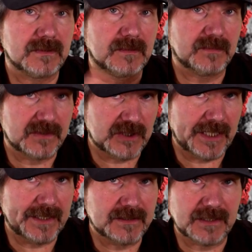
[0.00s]

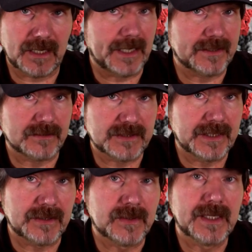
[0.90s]
changed? I don't know.
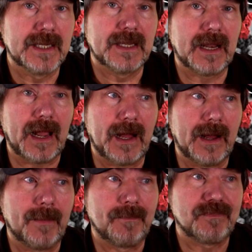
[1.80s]

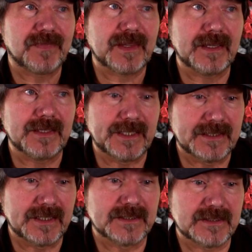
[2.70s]
Um, it
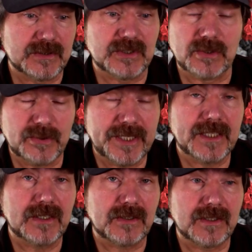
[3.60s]
does. There's a learning
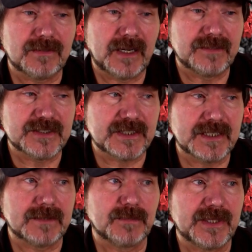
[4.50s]
curve, obviously,
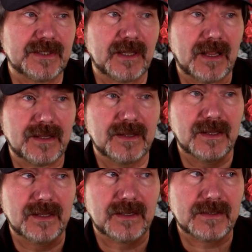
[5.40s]
but
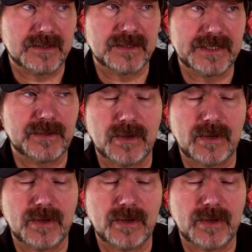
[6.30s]
clearly there are a